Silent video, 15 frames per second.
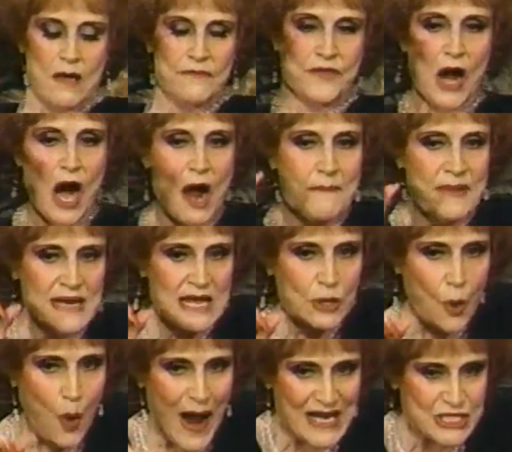There are many
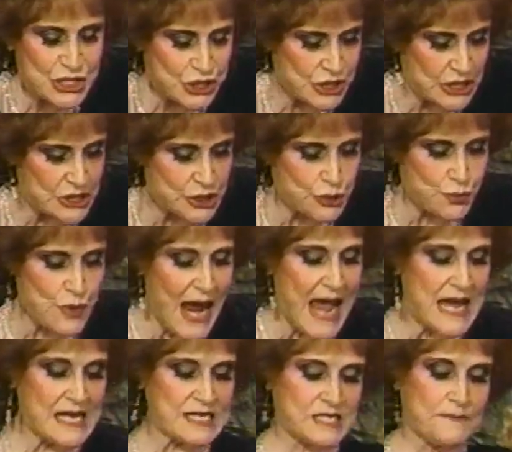questions
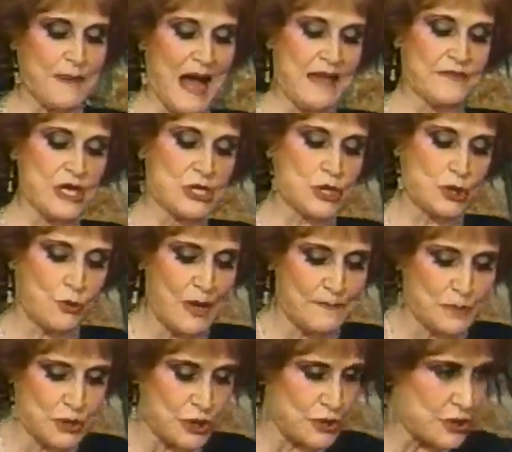raised by these
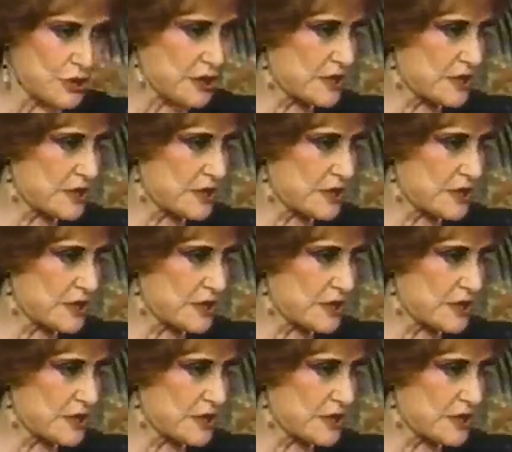scriptures.